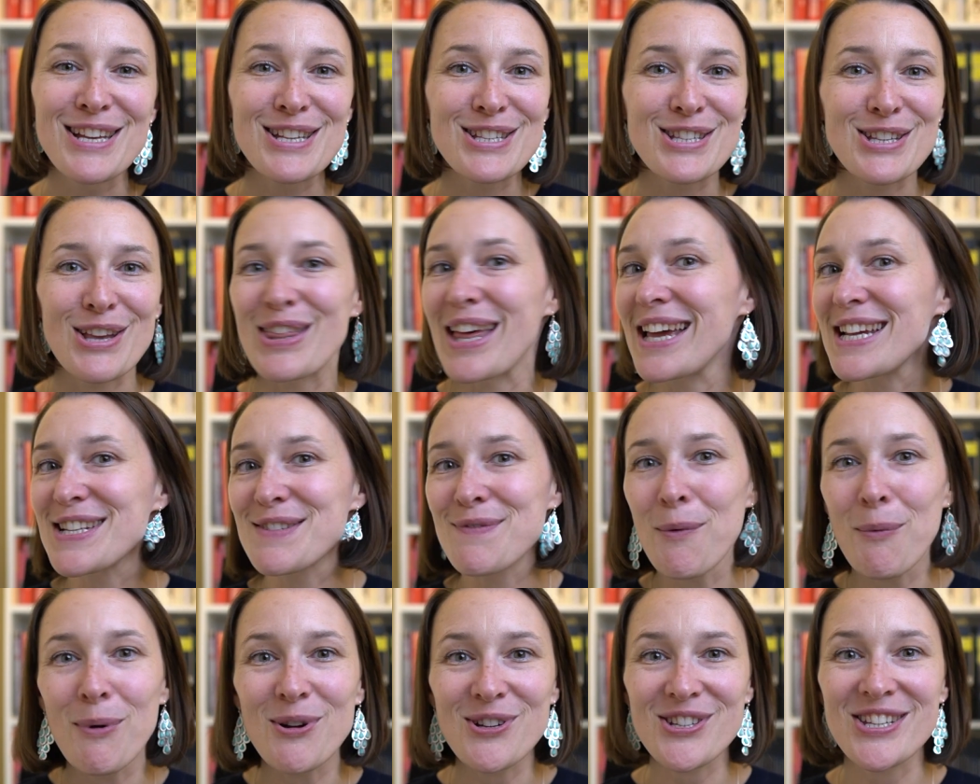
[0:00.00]
So thanks
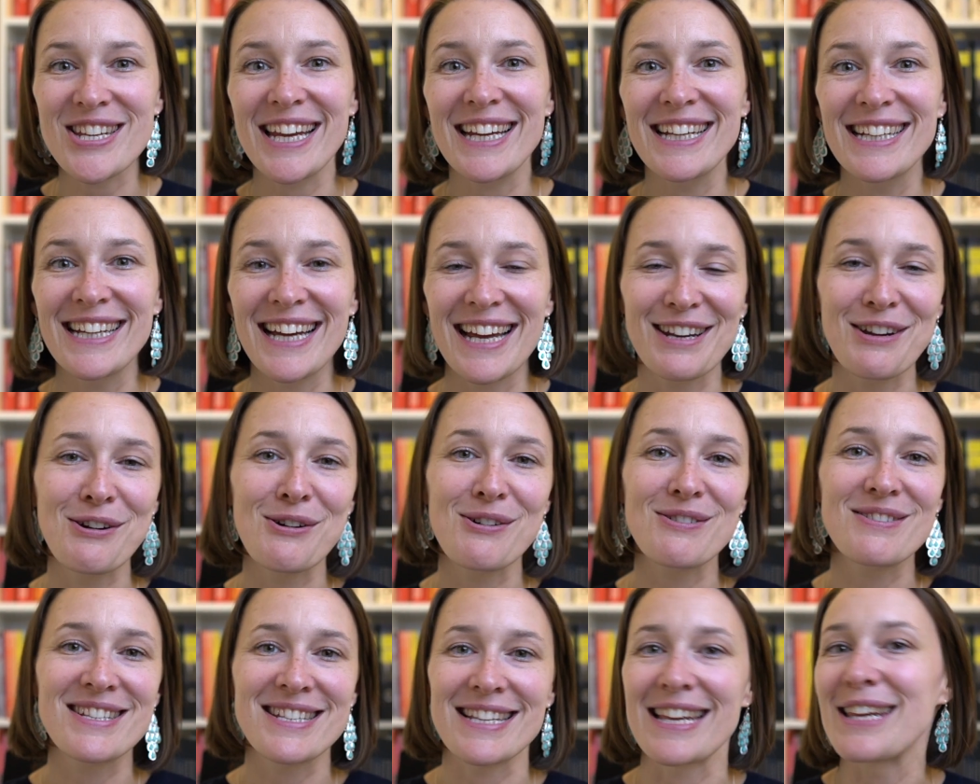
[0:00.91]
for watching and
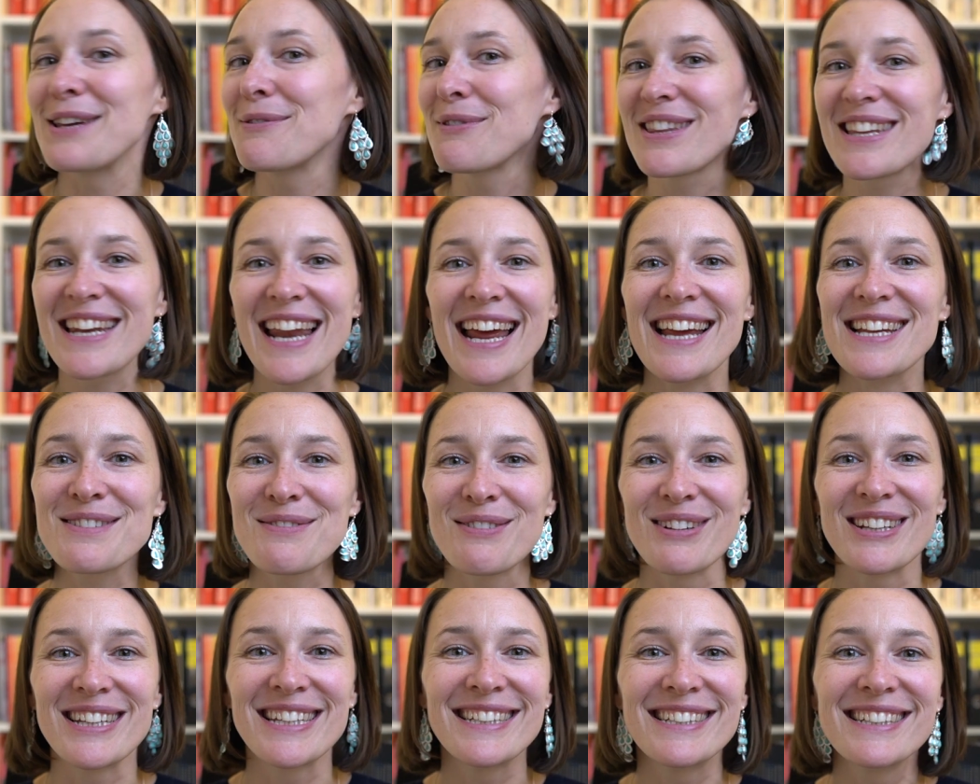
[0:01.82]
I'll see you on the next
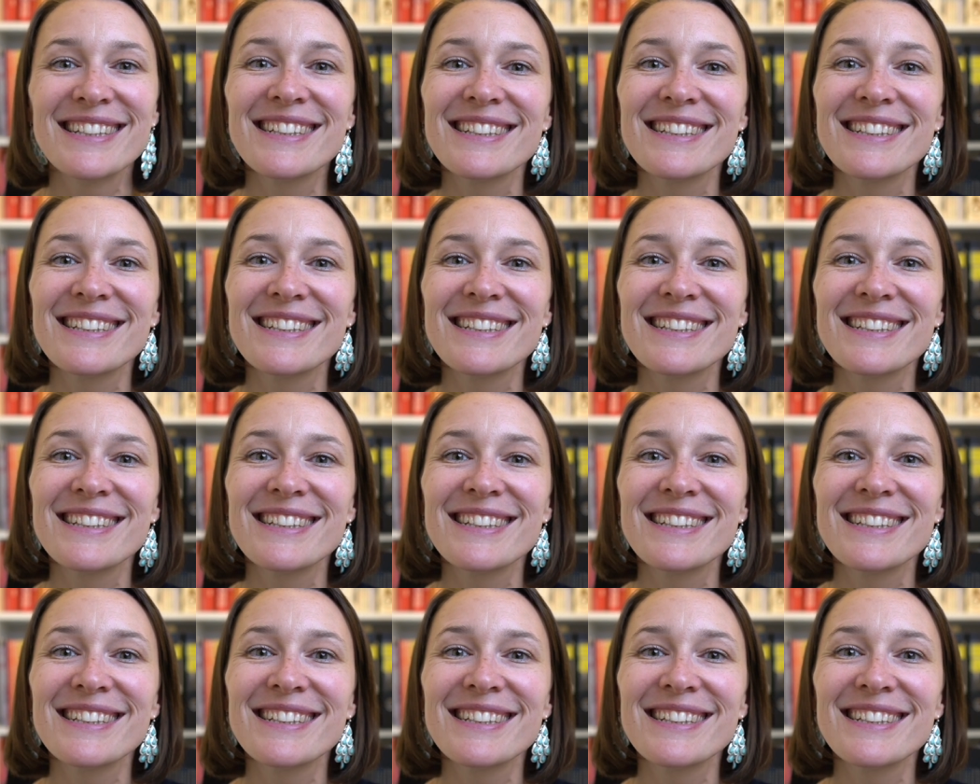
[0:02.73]
one.